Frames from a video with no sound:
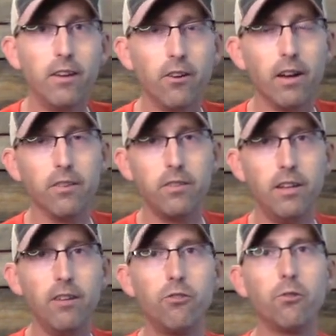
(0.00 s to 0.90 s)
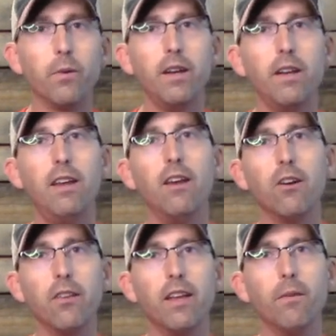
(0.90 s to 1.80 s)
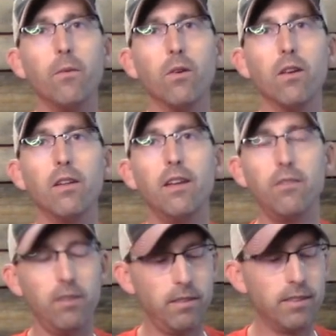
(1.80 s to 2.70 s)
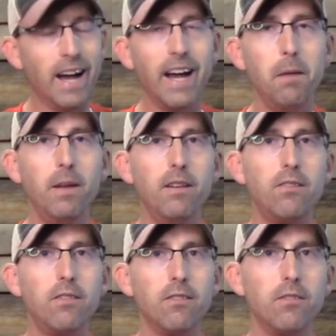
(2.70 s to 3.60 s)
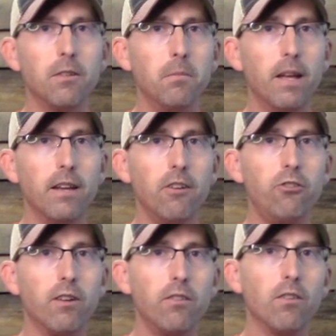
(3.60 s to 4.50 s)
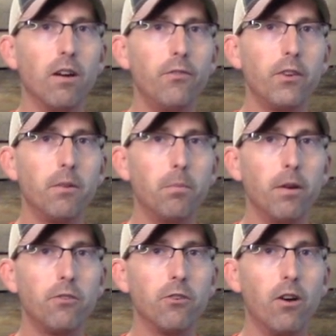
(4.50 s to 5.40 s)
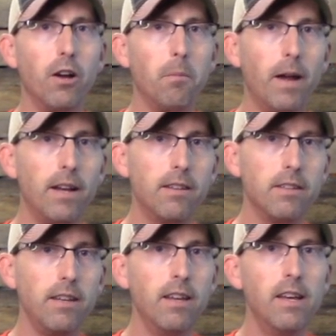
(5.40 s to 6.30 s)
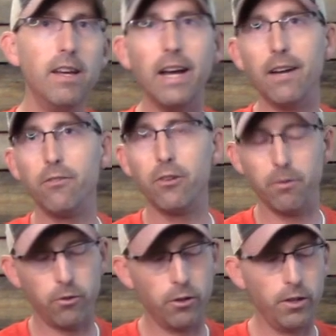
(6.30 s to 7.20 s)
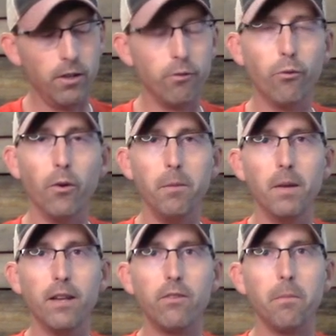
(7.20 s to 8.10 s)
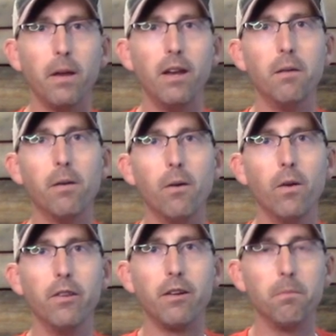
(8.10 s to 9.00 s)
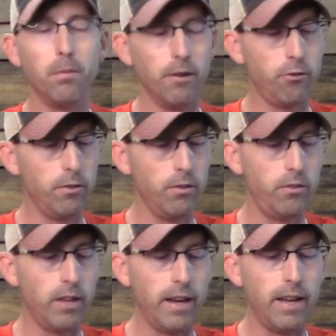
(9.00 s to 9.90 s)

or LCD screen here that will is the timing system that shuts off the compressor automatically after 30 or 40 minutes depending upon what the compressor is set